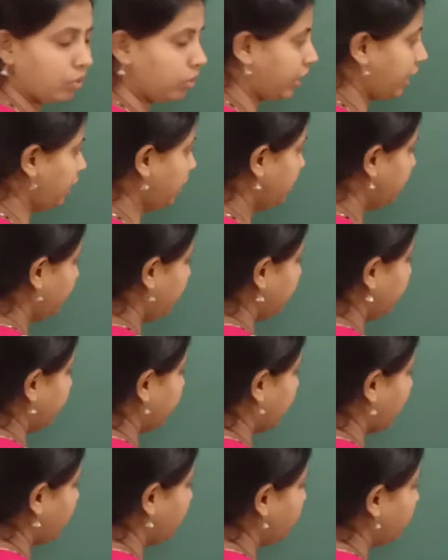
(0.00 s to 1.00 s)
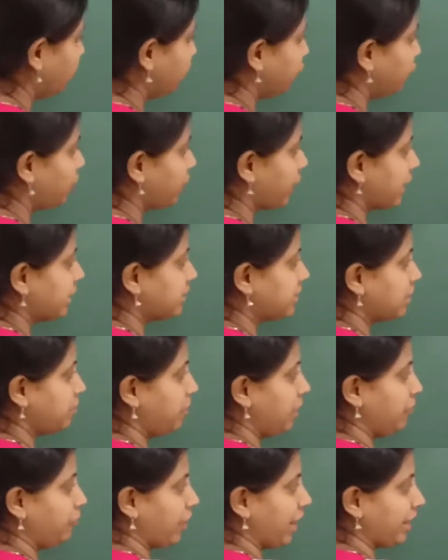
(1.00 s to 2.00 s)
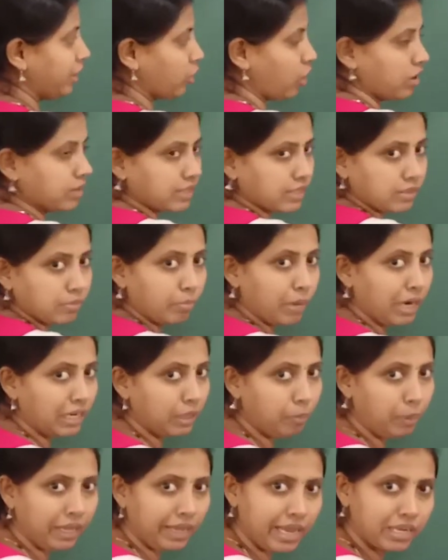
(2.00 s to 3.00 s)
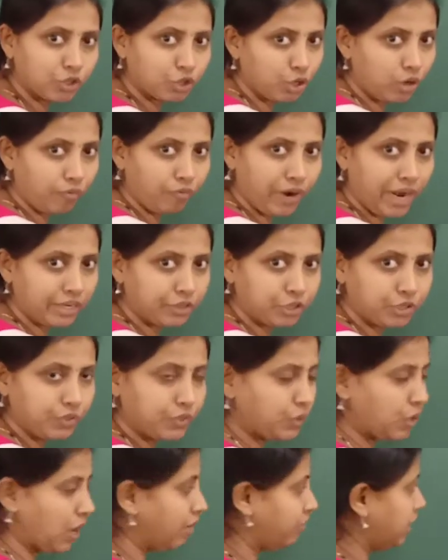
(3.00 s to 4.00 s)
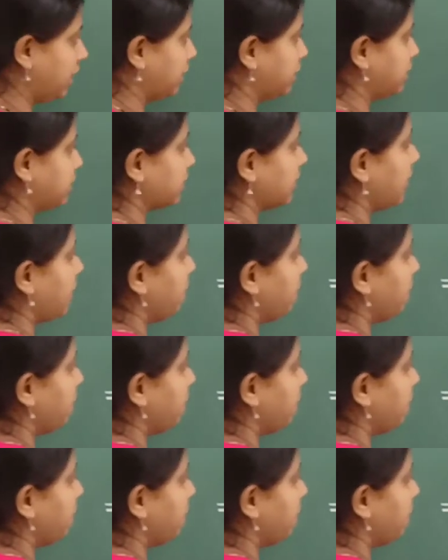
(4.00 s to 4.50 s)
Okay. Now you can simplify cross multiplication of fractions you have learned.